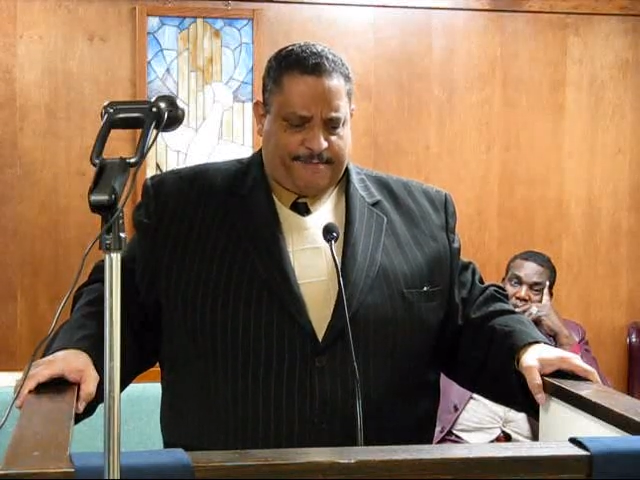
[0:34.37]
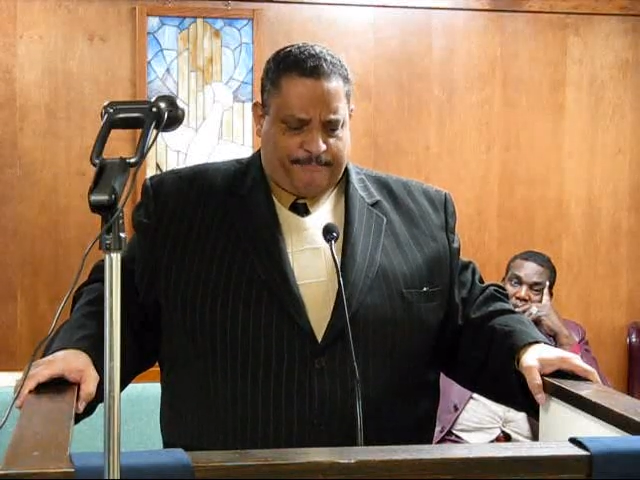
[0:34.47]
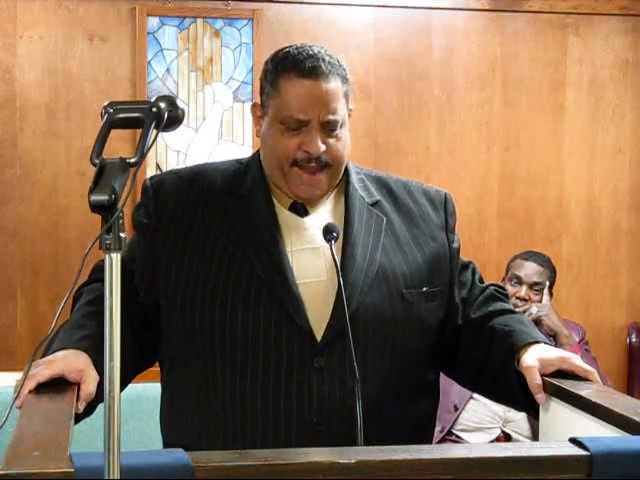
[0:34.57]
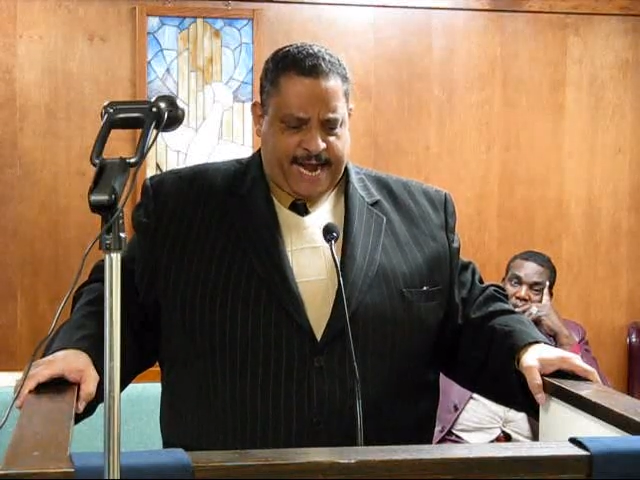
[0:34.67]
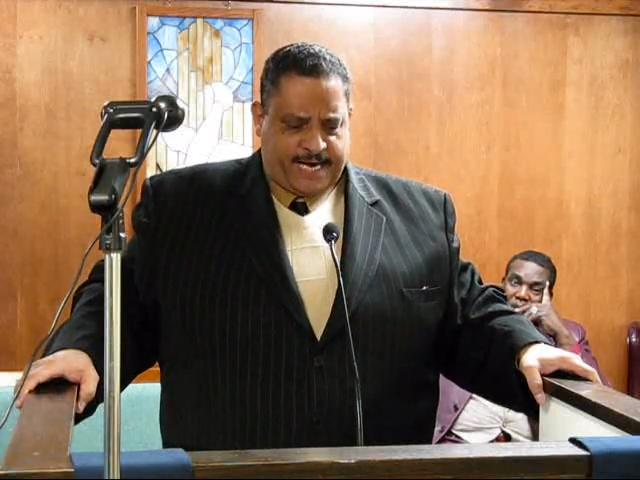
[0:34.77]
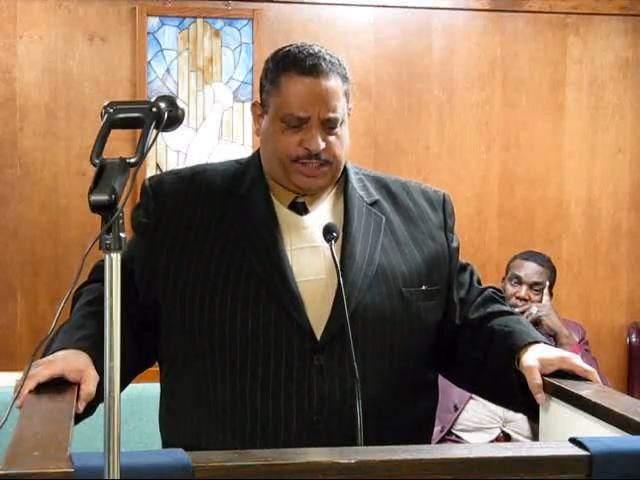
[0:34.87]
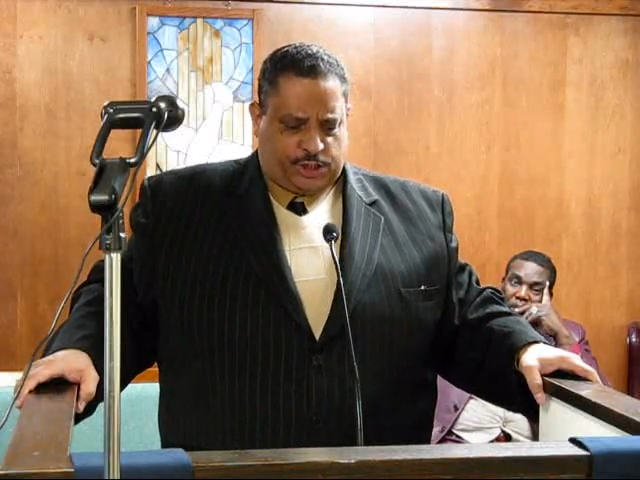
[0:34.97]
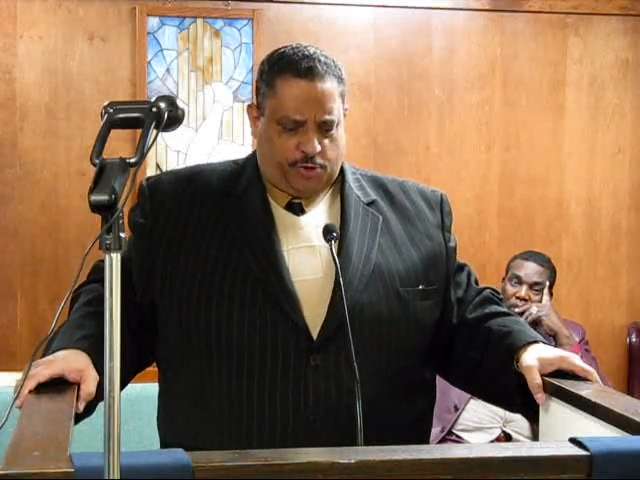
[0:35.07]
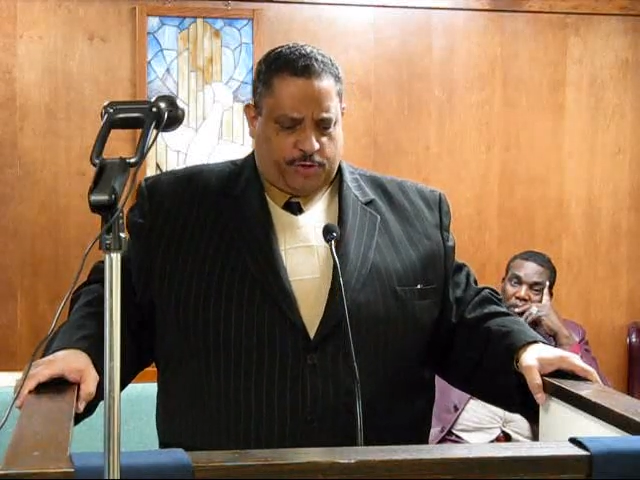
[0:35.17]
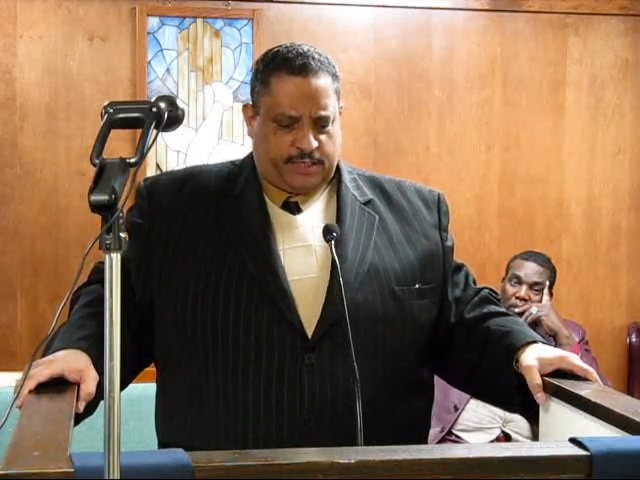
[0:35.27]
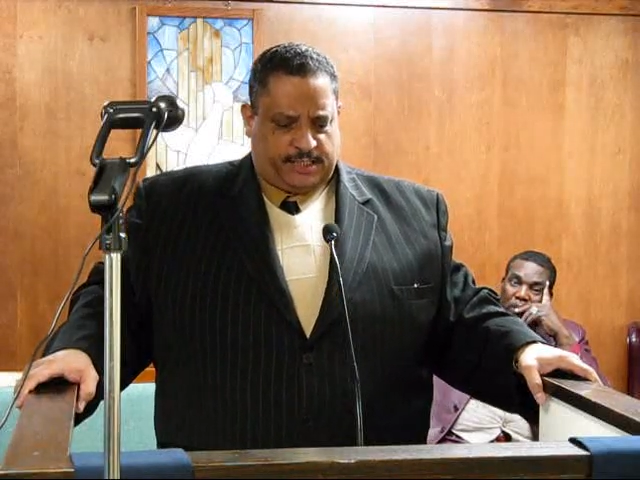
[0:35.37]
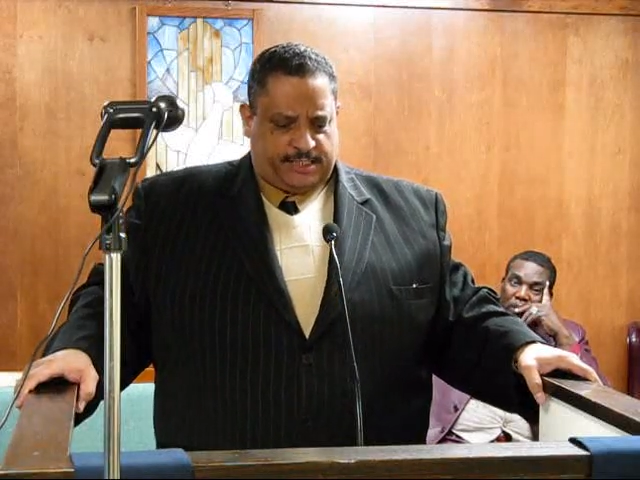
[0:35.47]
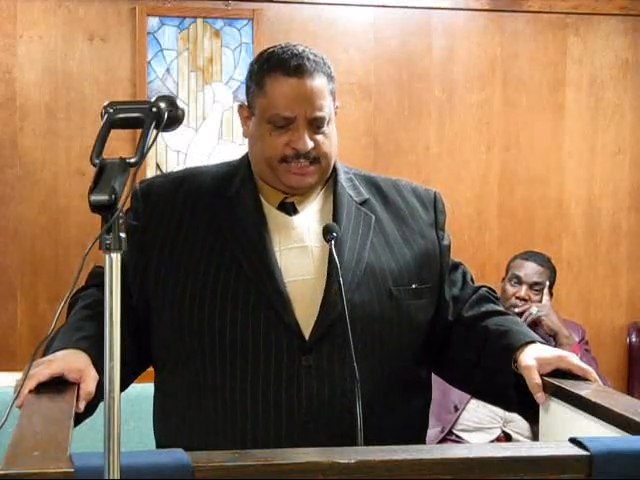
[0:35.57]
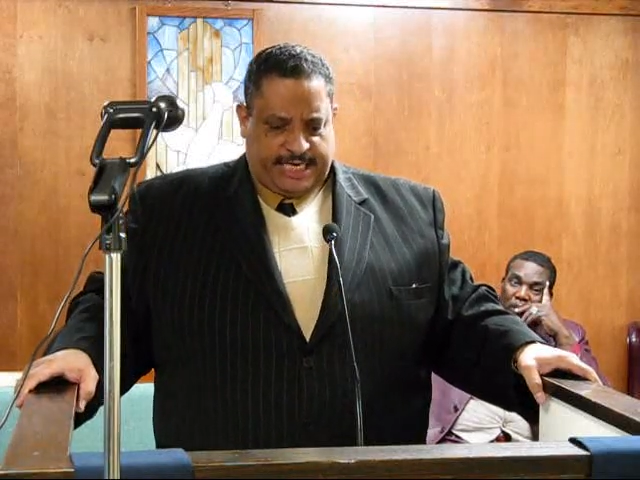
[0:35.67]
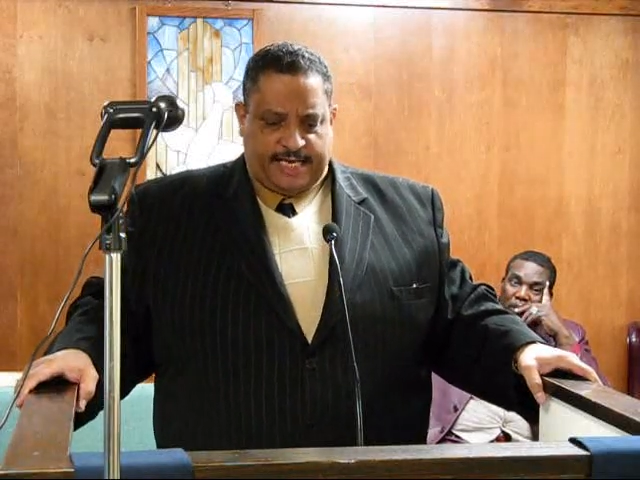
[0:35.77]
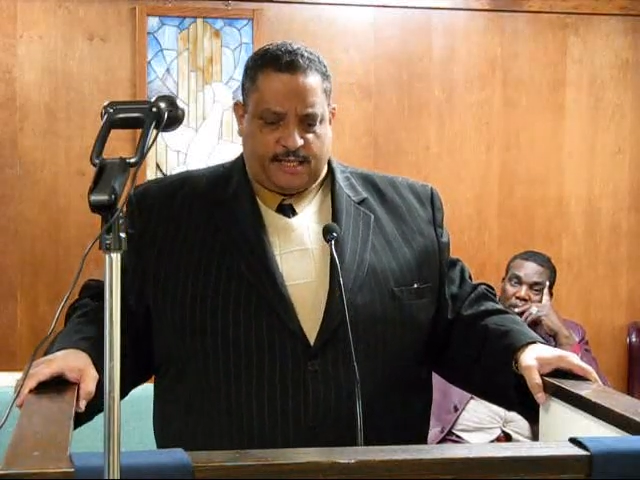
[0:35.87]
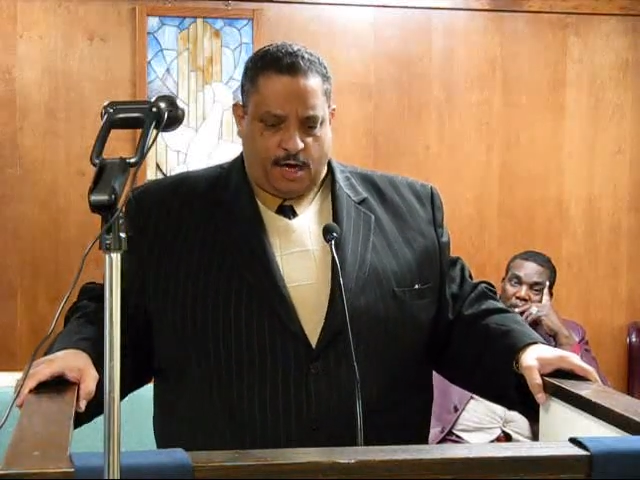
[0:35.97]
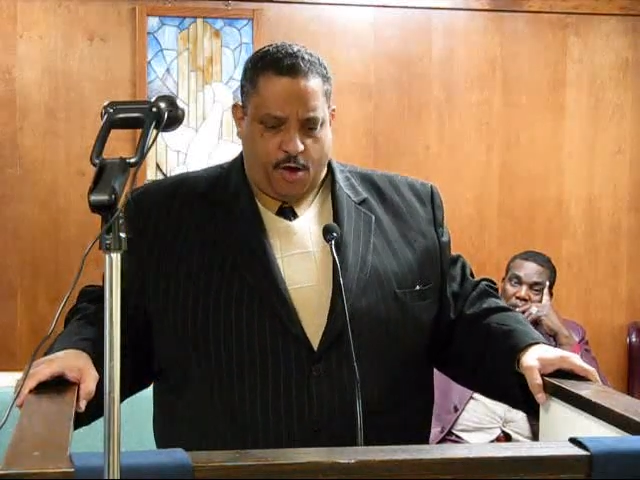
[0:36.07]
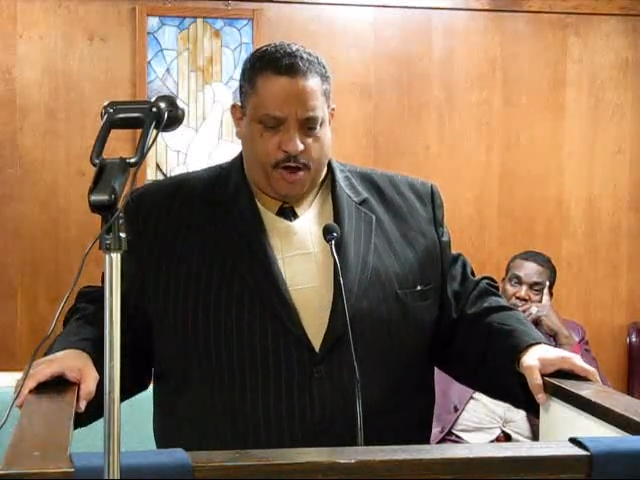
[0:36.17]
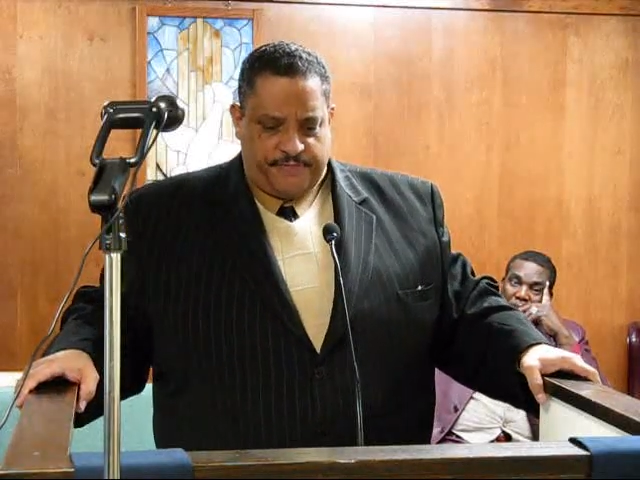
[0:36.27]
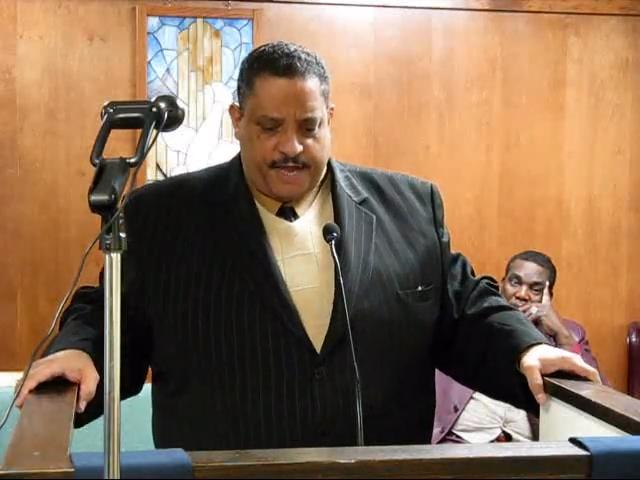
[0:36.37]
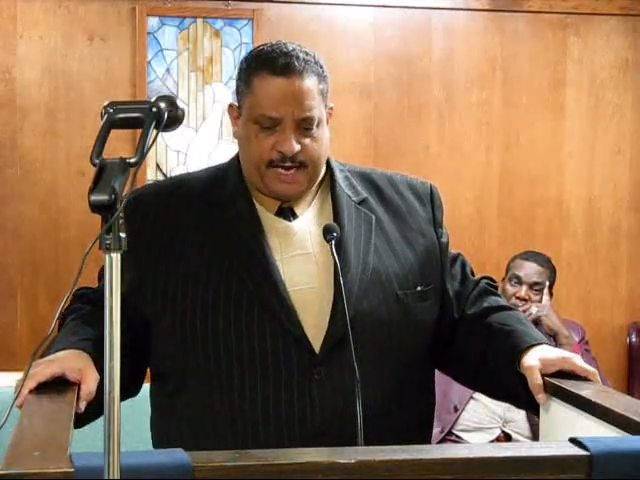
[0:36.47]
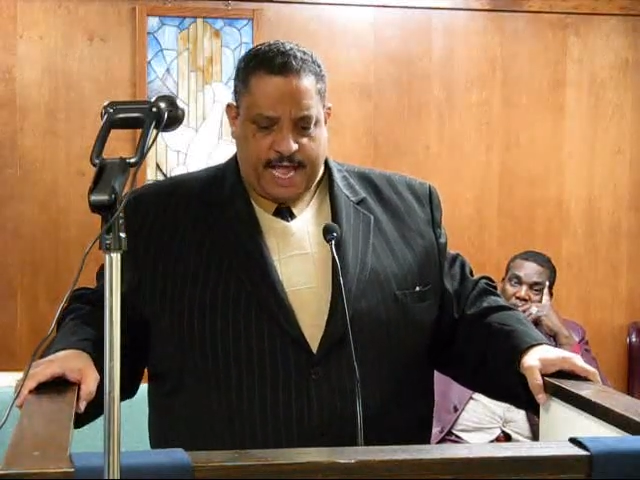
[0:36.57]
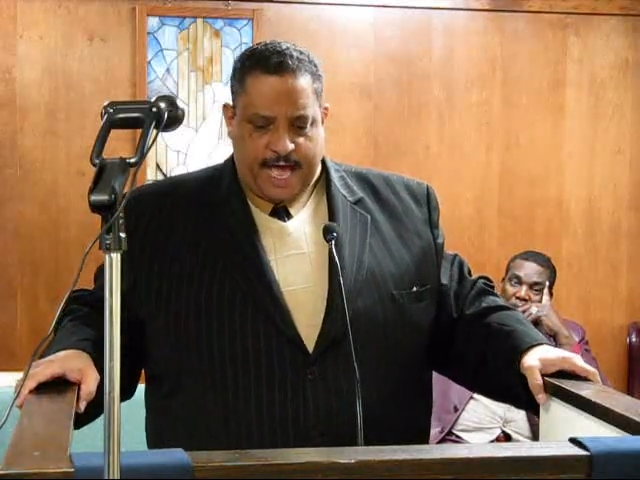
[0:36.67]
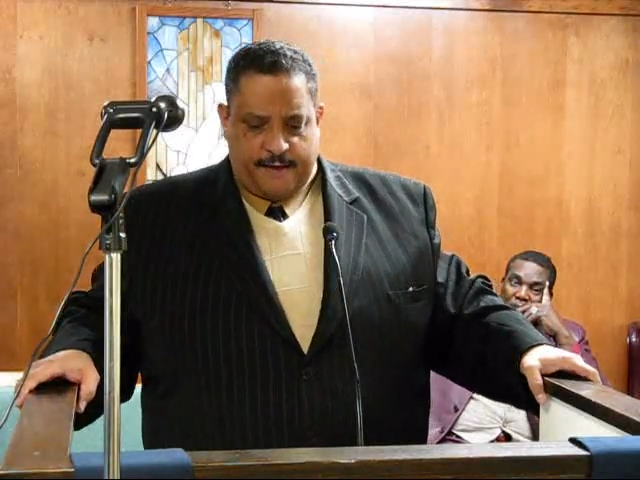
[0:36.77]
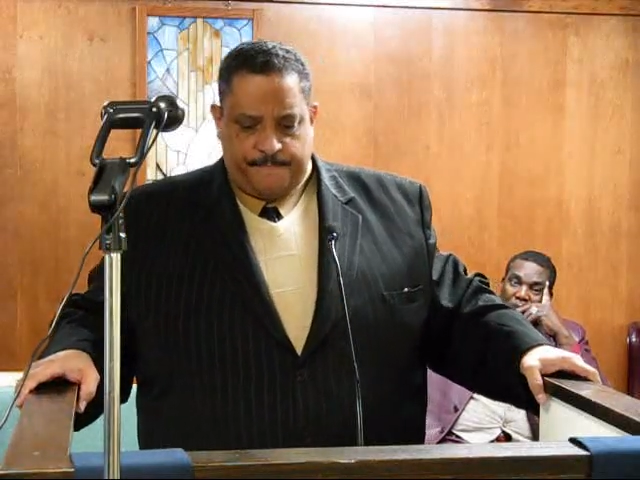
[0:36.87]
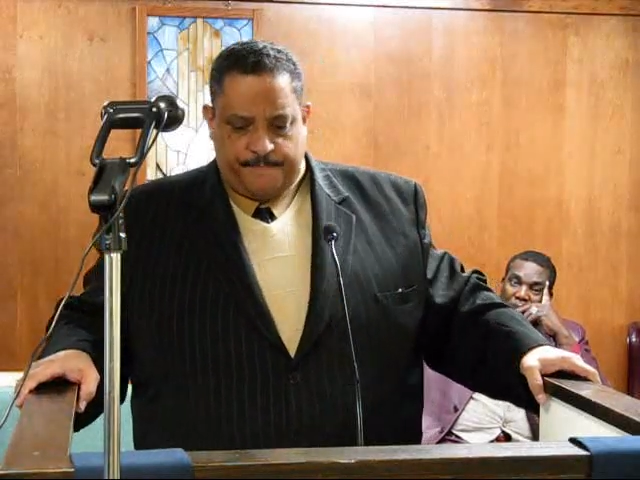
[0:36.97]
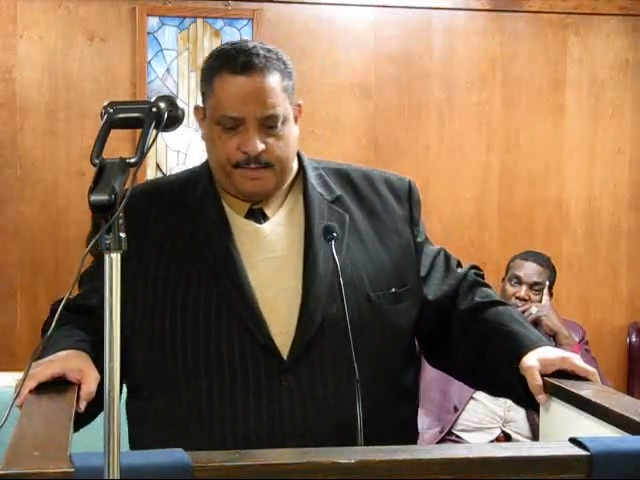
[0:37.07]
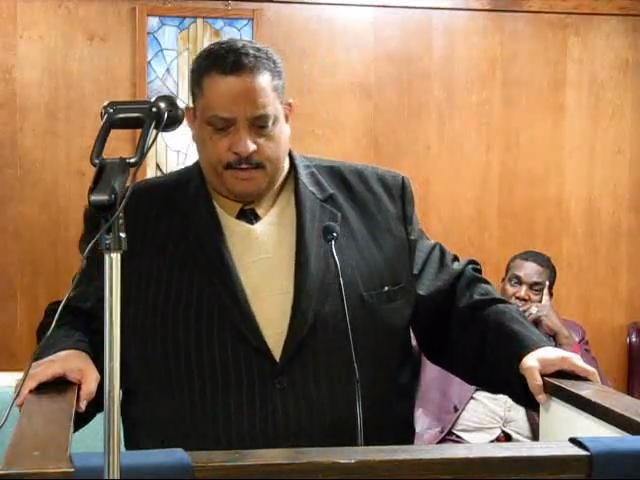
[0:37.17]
commanded Judah to seek the Lord their God.